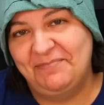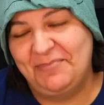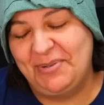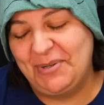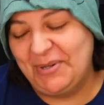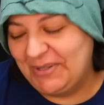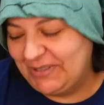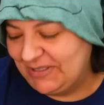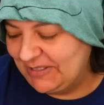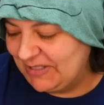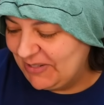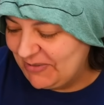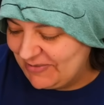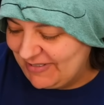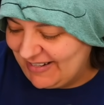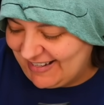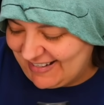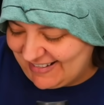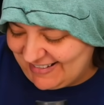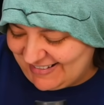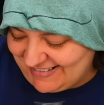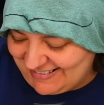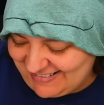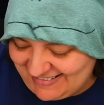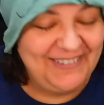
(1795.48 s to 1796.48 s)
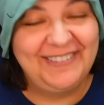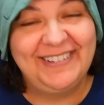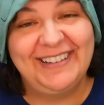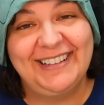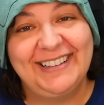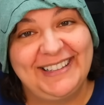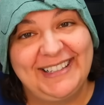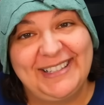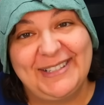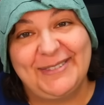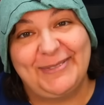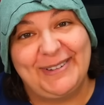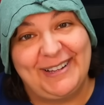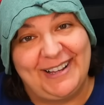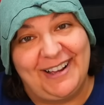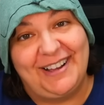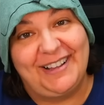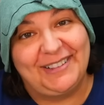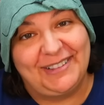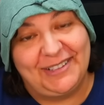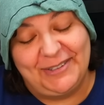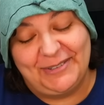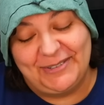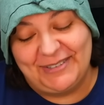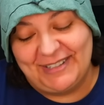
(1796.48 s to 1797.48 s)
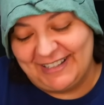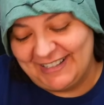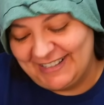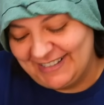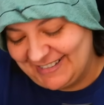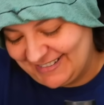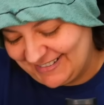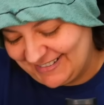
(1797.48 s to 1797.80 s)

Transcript: Poor Luna. Well, at least we got Luna.